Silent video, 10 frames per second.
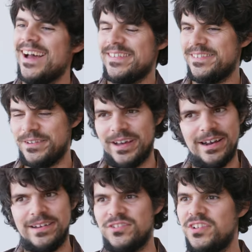I see you got
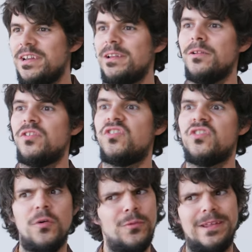a cheeky little
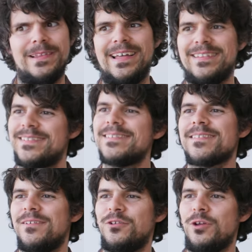Sony lens
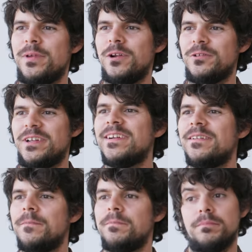on your Minolta.
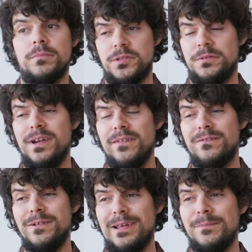But you're not
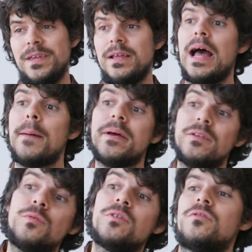fooling me. I bet
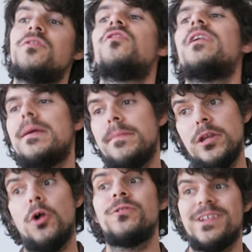it was originally a
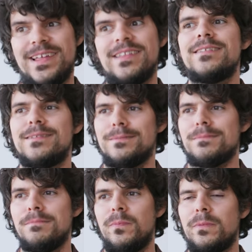Minolta lens.
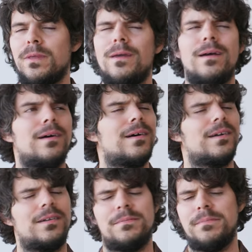Ah,
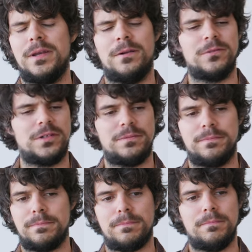Minolta.
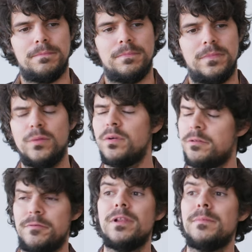They were
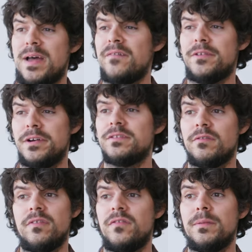the real mavericks
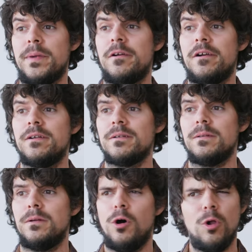of the film era,
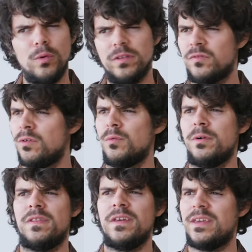always
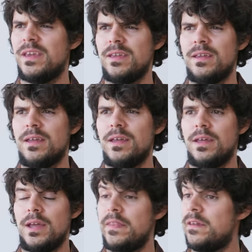forward thinking,
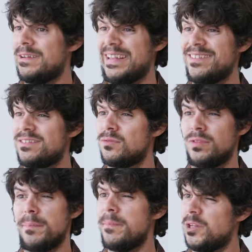and their lenses with
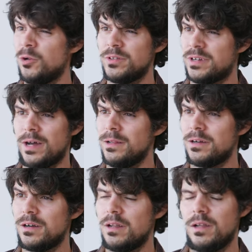that Minolta color.